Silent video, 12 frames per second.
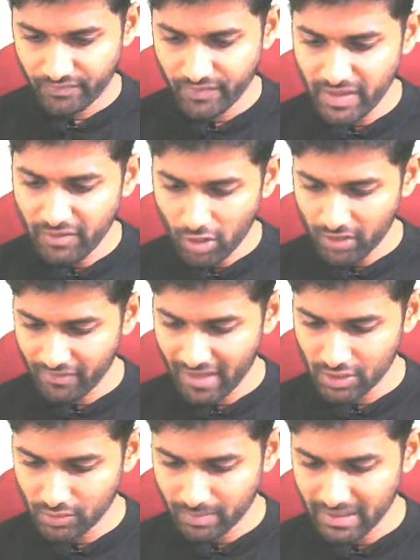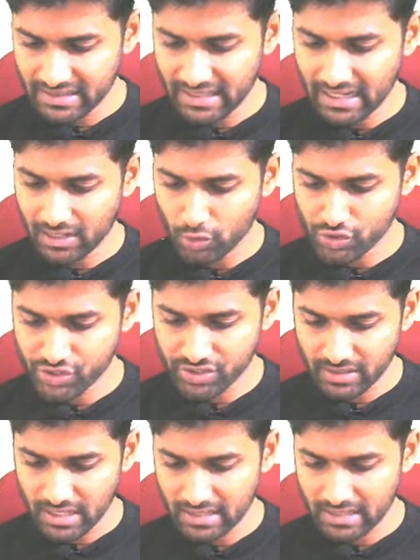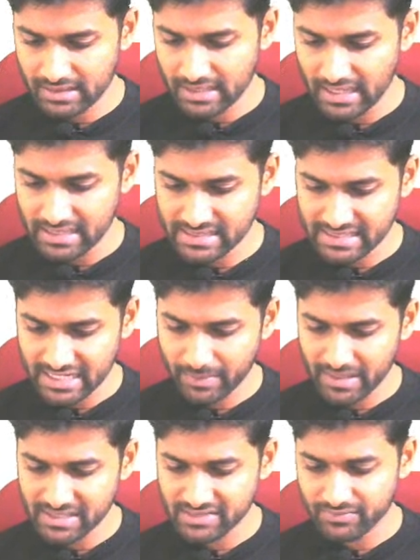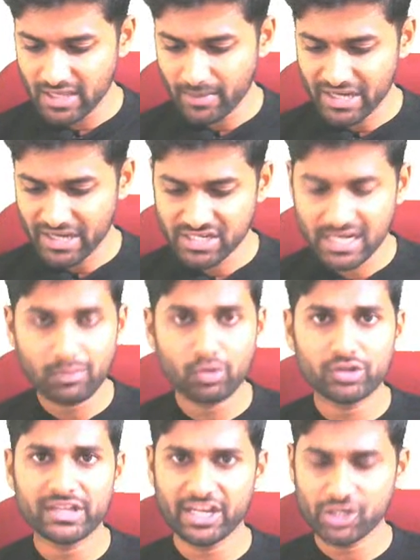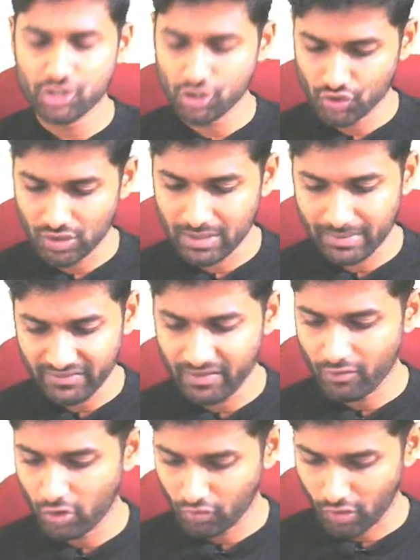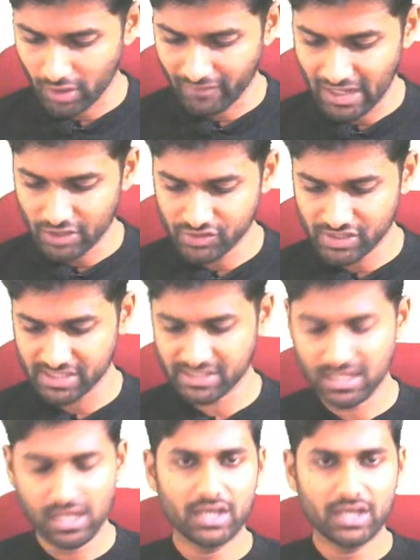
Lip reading: We want value, but the question, the statements, they mention about the ratios only, but we want what values, guys.